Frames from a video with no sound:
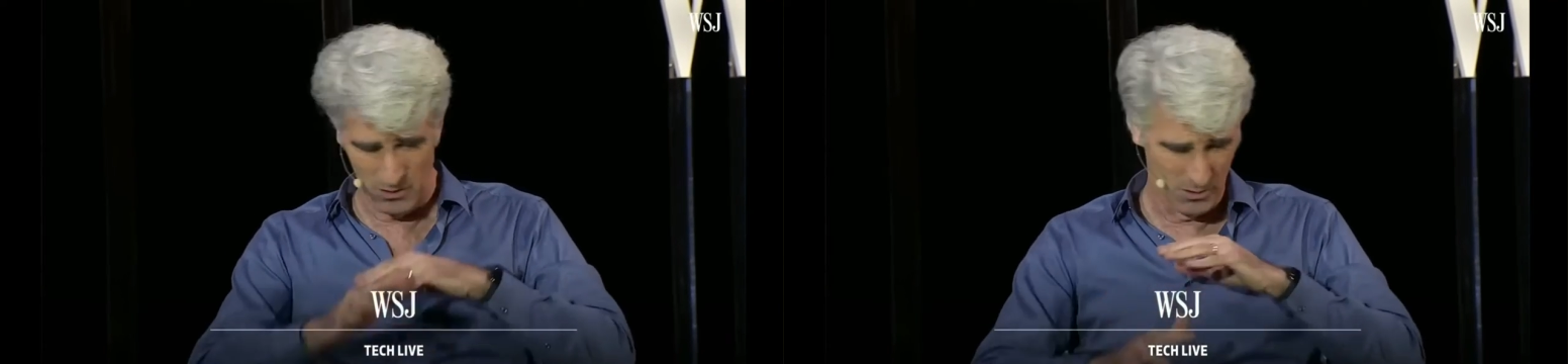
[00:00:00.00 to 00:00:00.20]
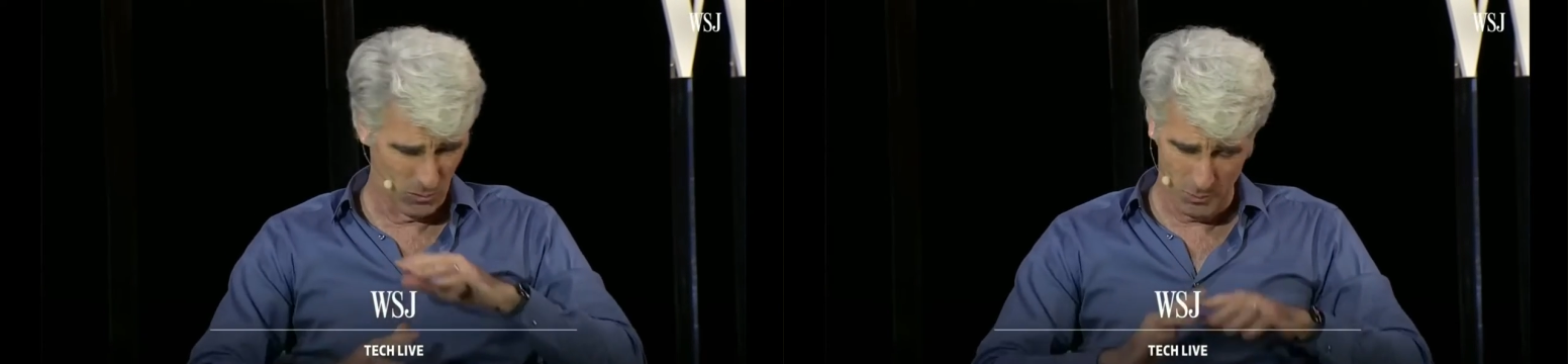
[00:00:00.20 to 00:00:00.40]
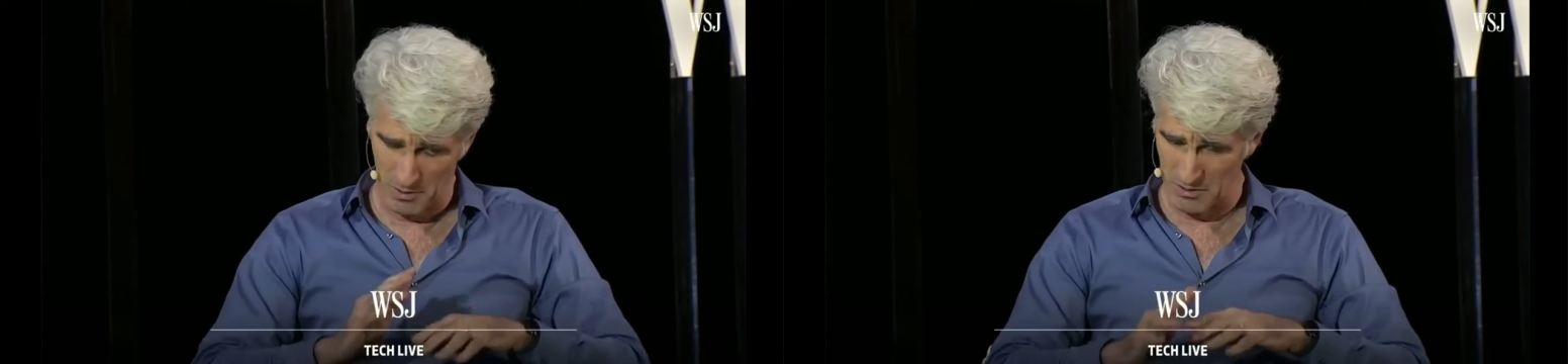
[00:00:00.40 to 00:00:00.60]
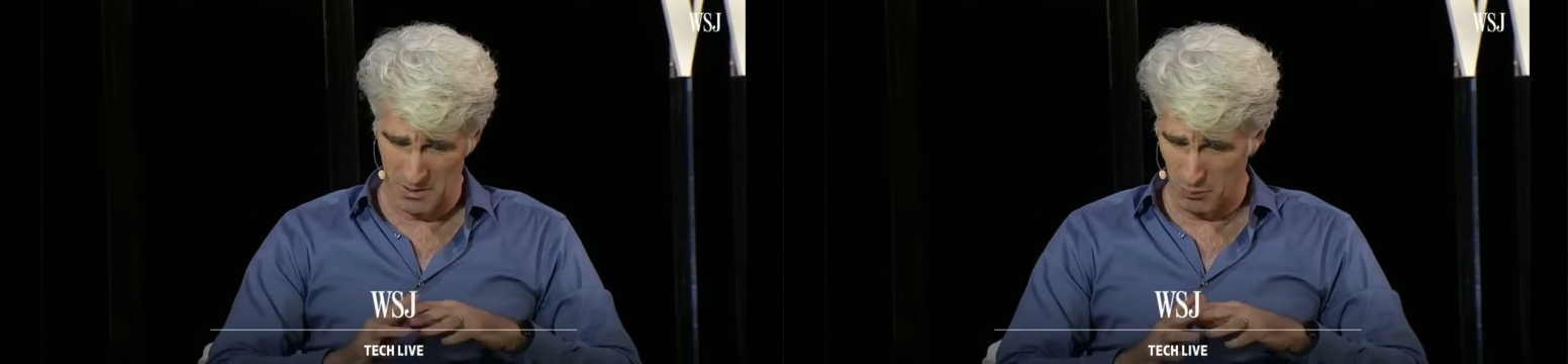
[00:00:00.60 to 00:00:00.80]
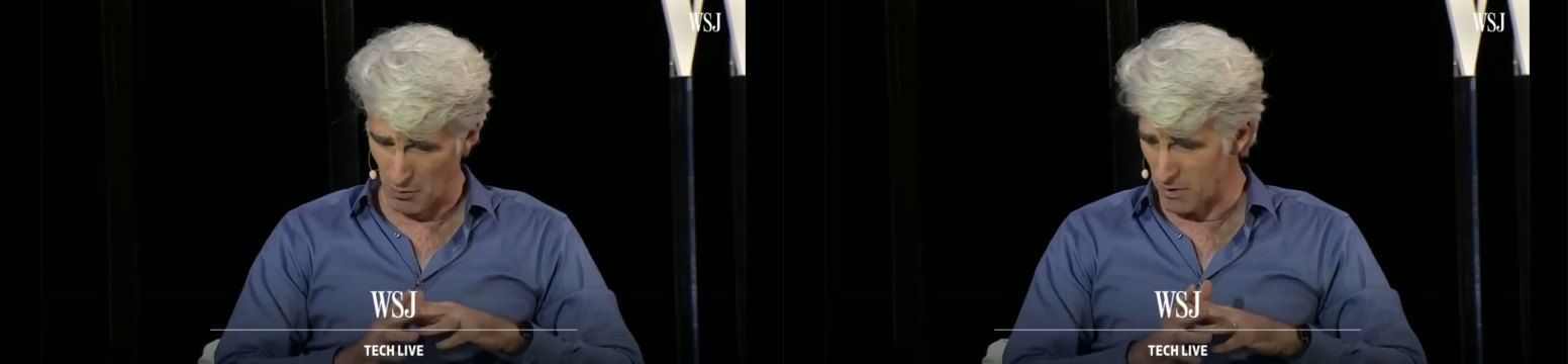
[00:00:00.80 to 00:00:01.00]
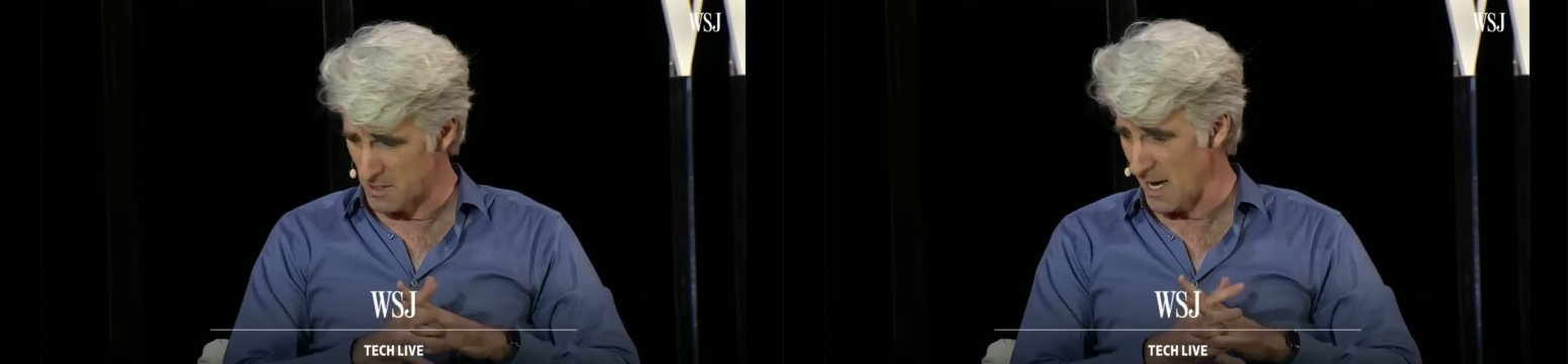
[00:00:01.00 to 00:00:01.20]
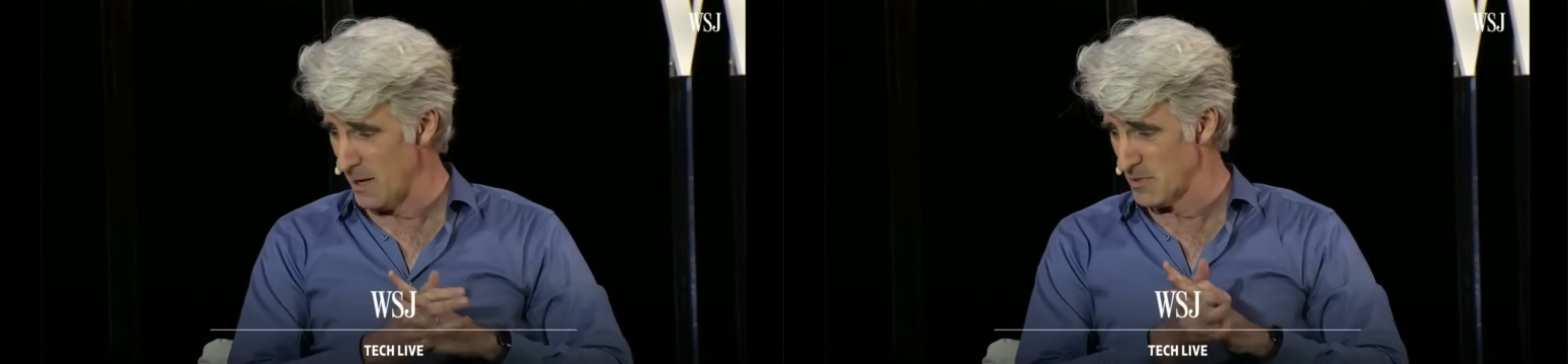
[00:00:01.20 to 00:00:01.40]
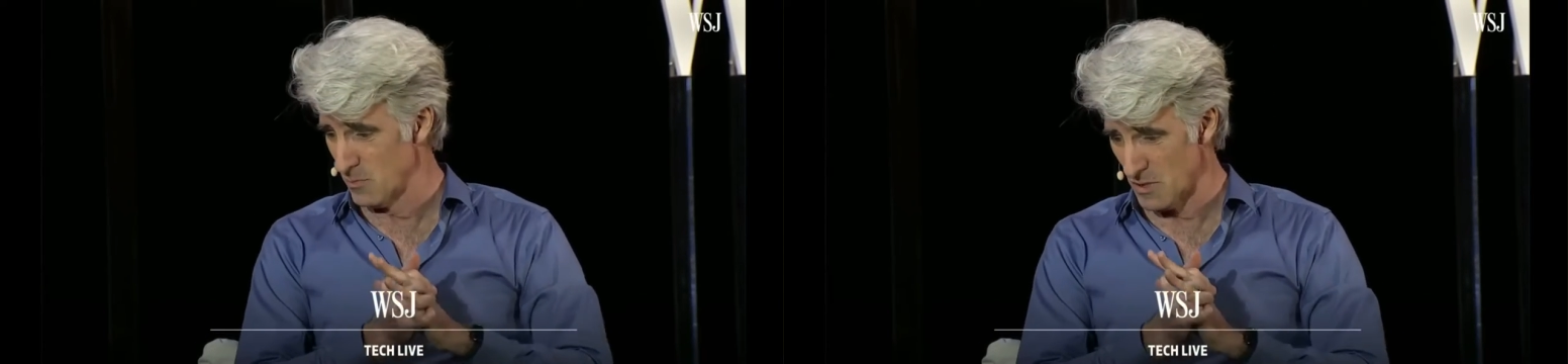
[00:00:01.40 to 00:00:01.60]
and we're building
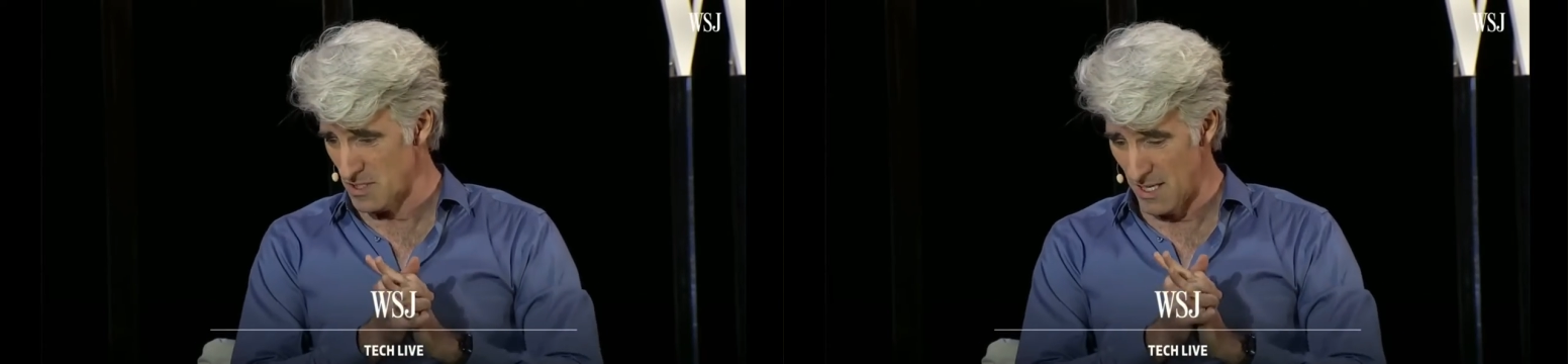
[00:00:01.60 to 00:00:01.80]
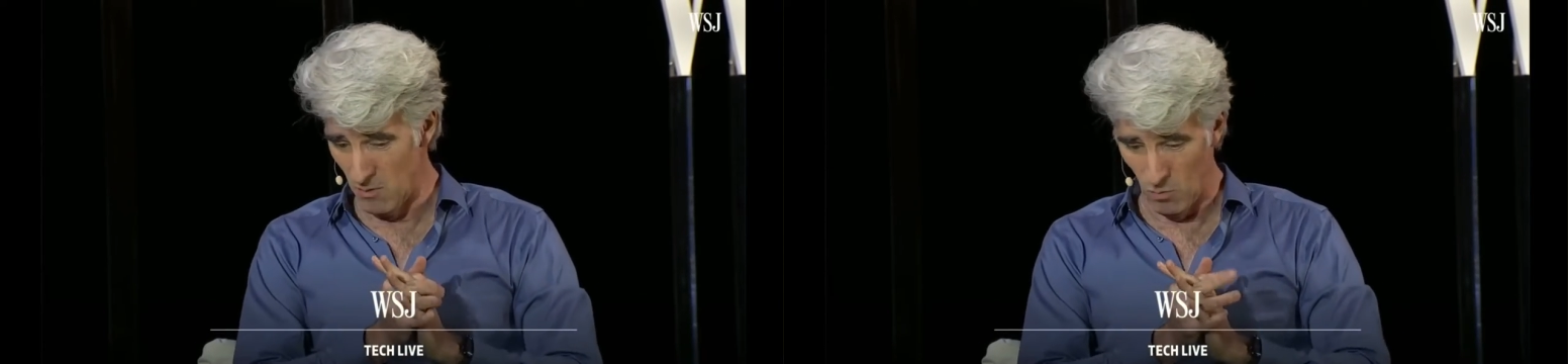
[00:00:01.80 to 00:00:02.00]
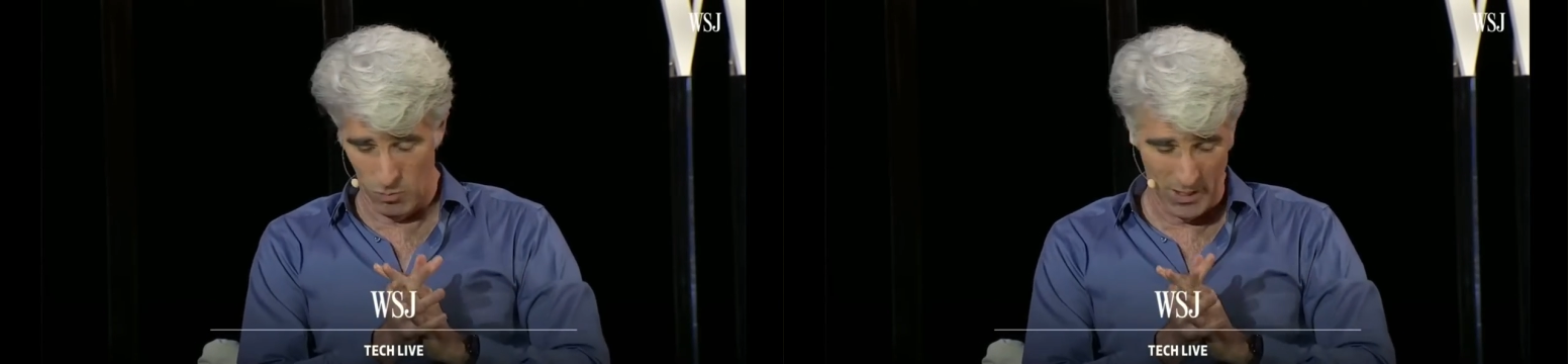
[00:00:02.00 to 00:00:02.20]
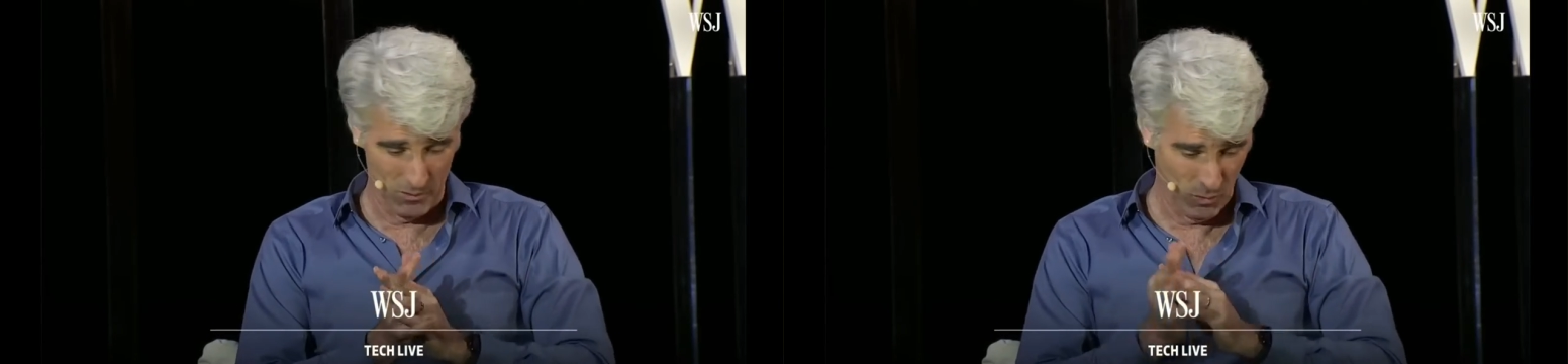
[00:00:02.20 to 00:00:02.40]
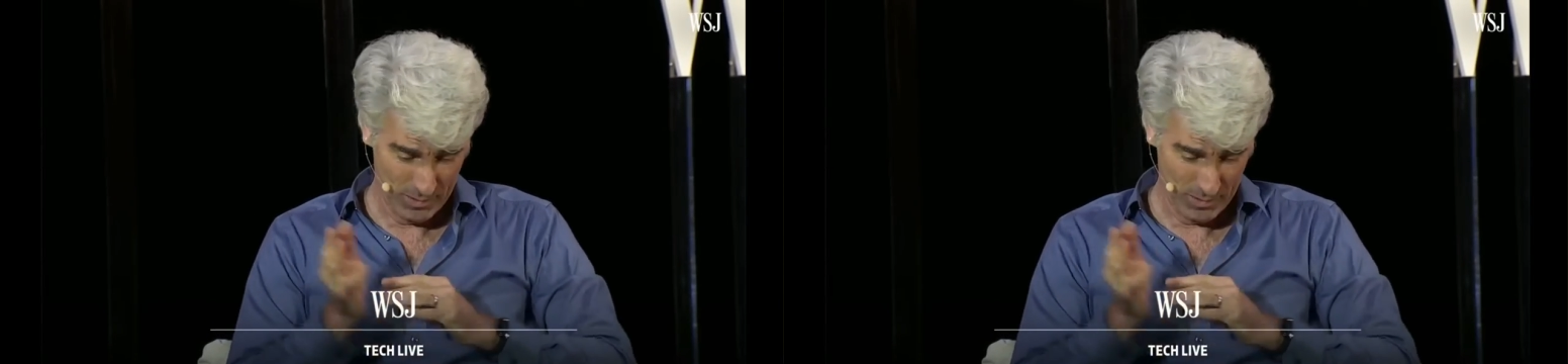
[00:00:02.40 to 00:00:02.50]
prototypes and we're seeing what